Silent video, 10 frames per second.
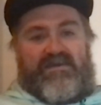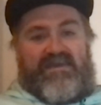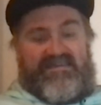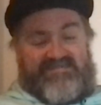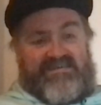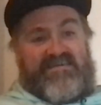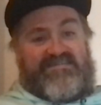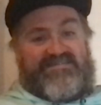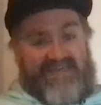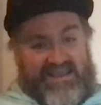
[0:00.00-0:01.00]
It's their
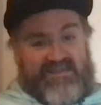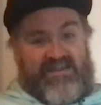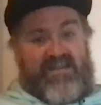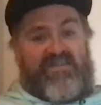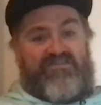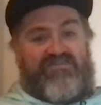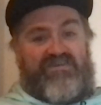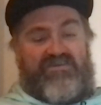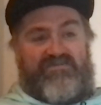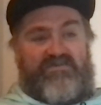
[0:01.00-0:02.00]
second clean sheet
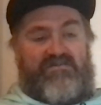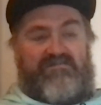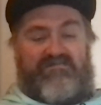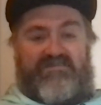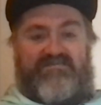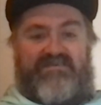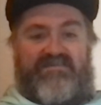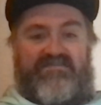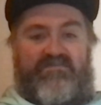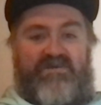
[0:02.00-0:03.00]
as well this
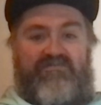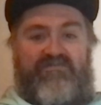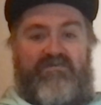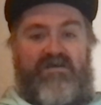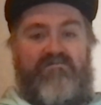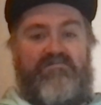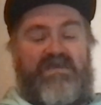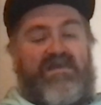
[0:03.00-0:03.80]
season away from home.